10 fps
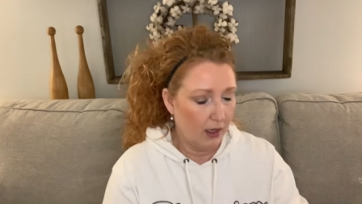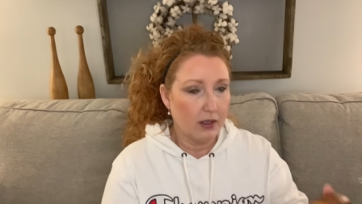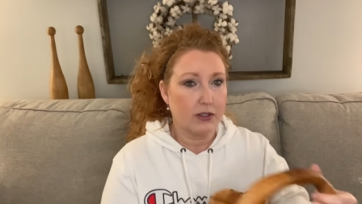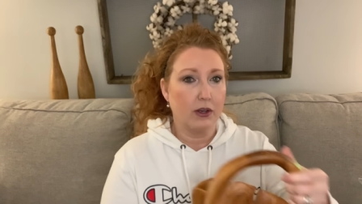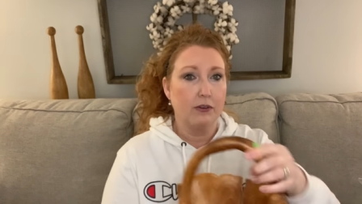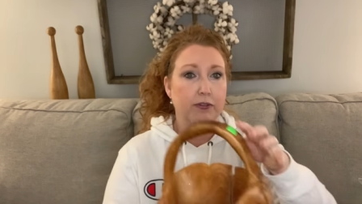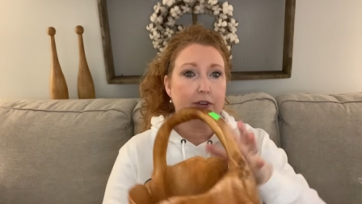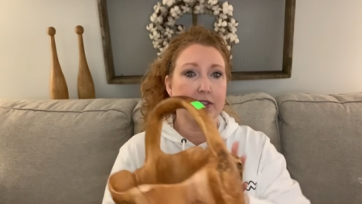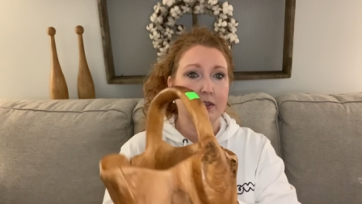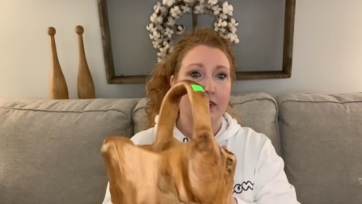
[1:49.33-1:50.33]
So
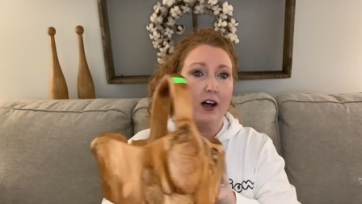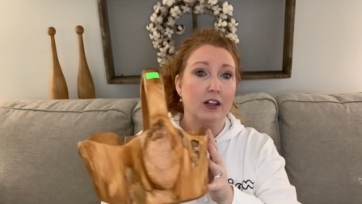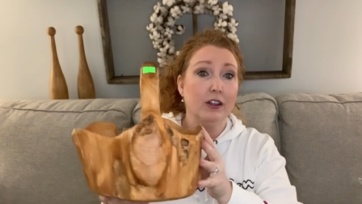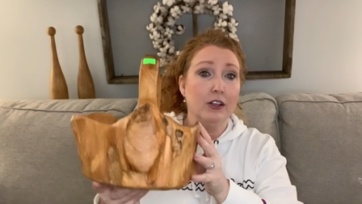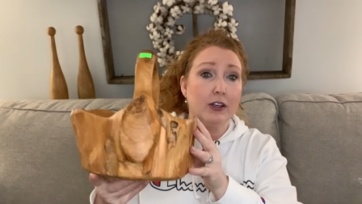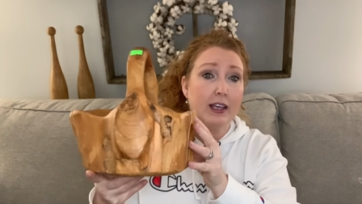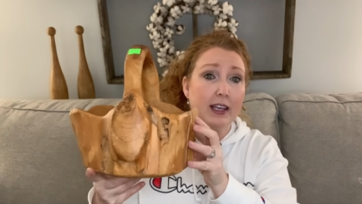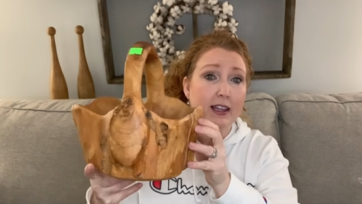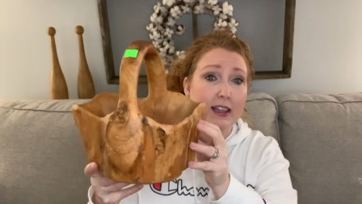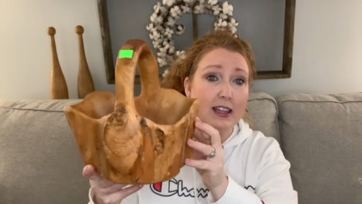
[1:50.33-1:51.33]
first of all, look
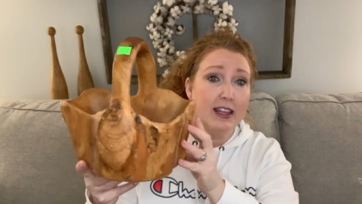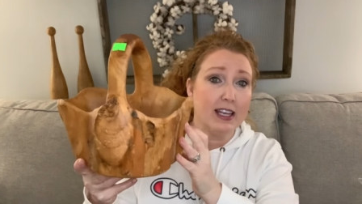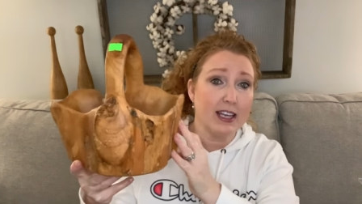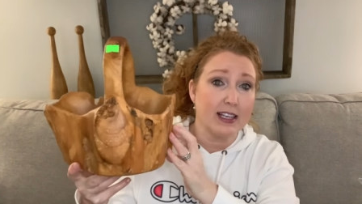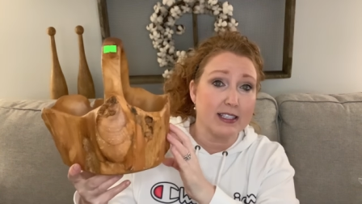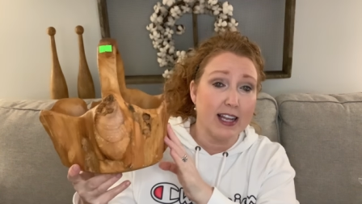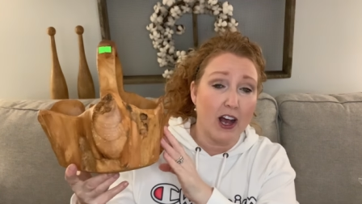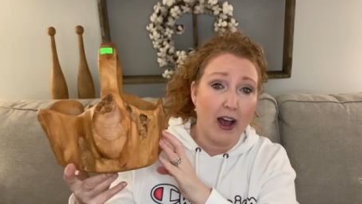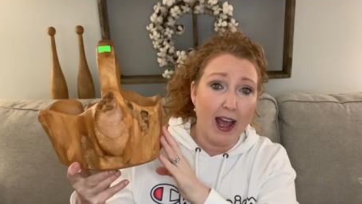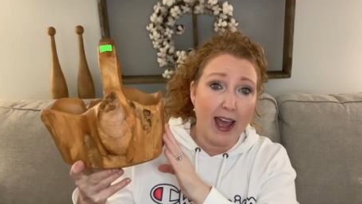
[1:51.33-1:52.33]
at this. Now
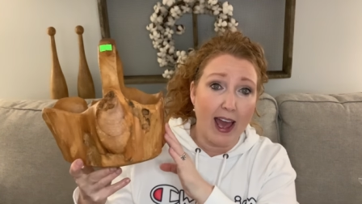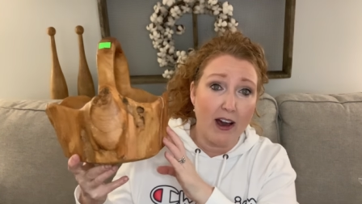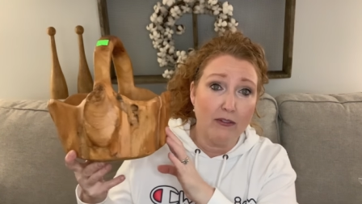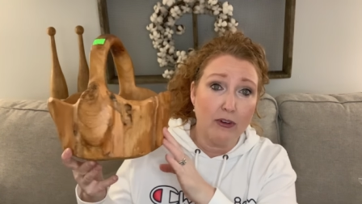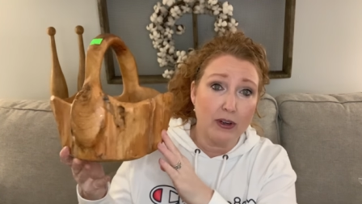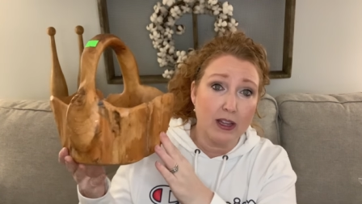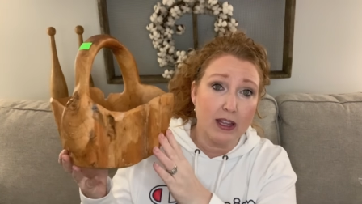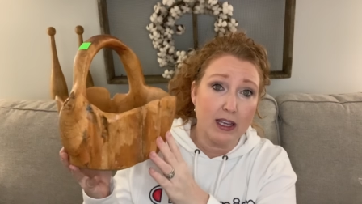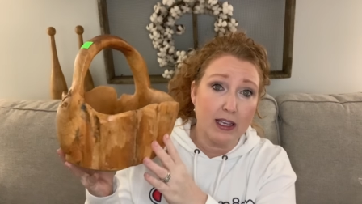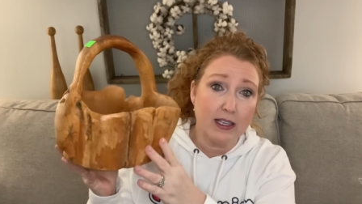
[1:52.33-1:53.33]
I have one of
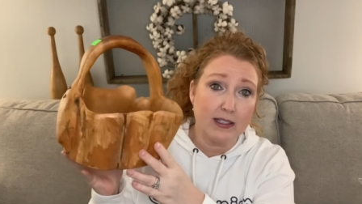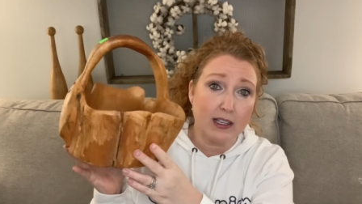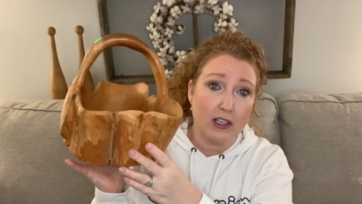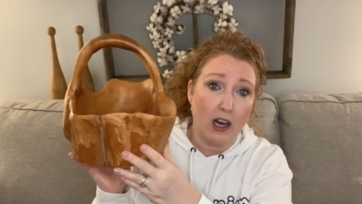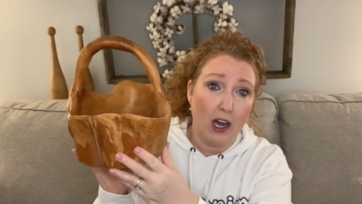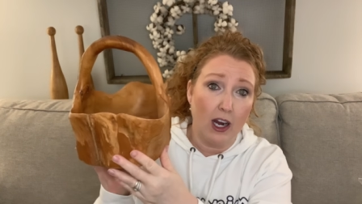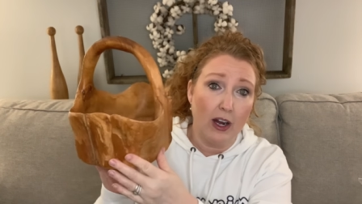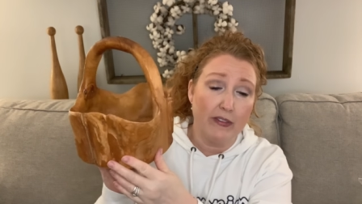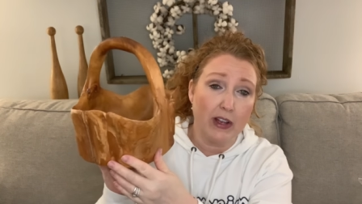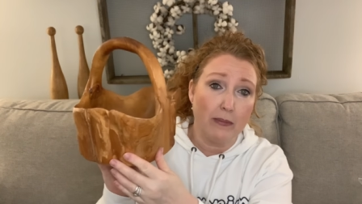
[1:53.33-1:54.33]
these
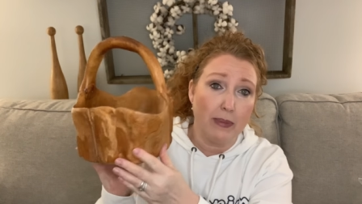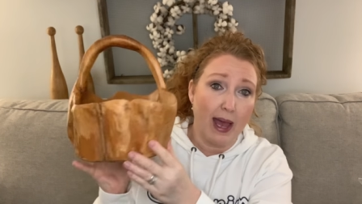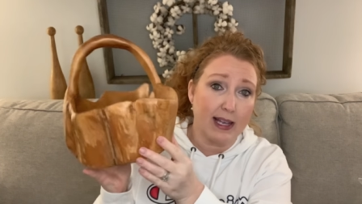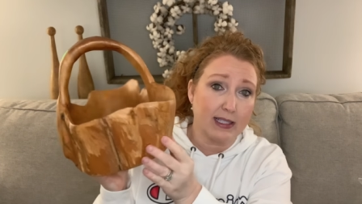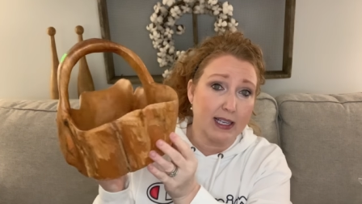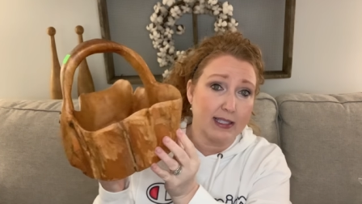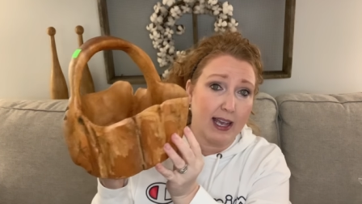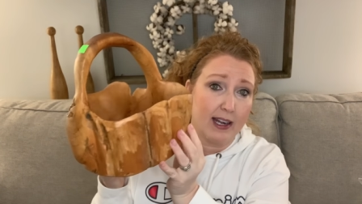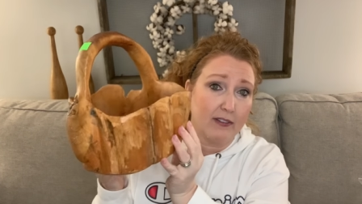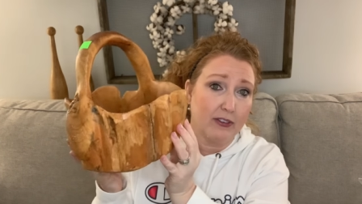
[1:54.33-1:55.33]
carved baskets,
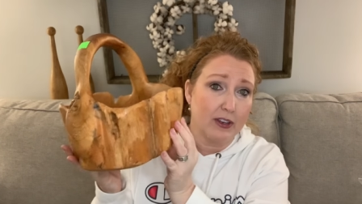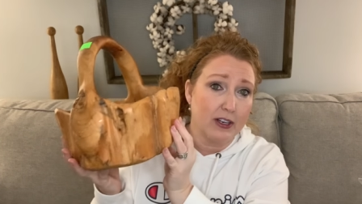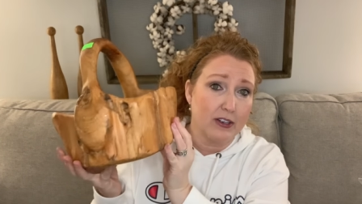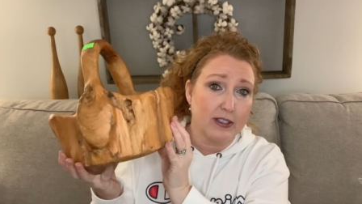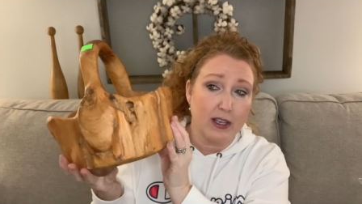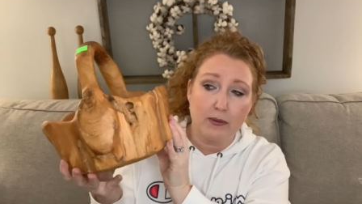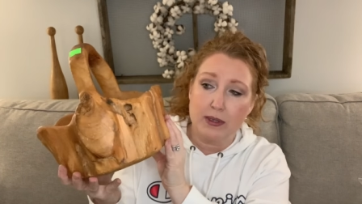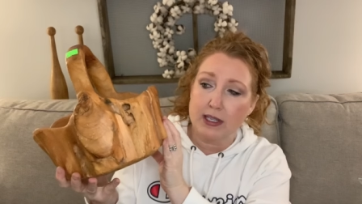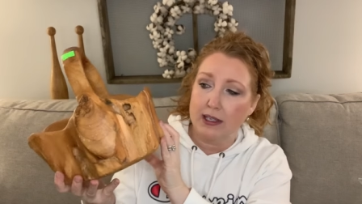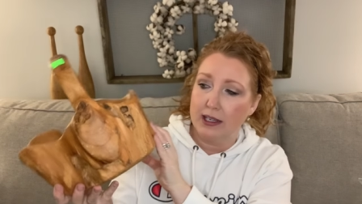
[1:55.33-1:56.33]
had it for years. It
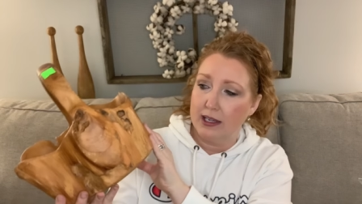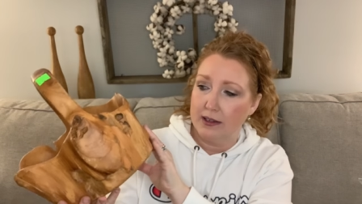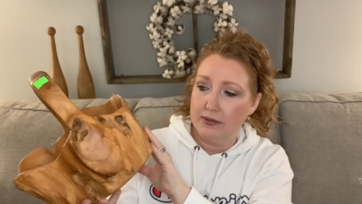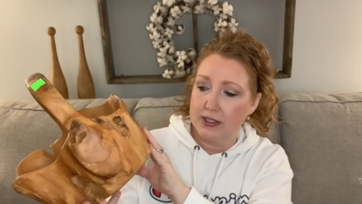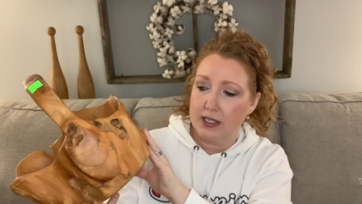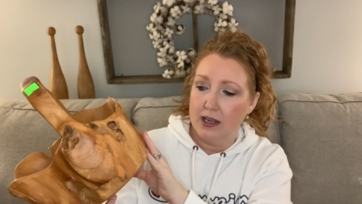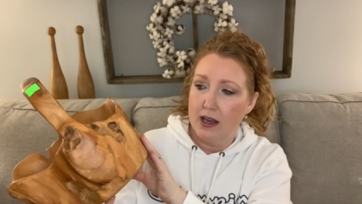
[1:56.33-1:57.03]
was a gift.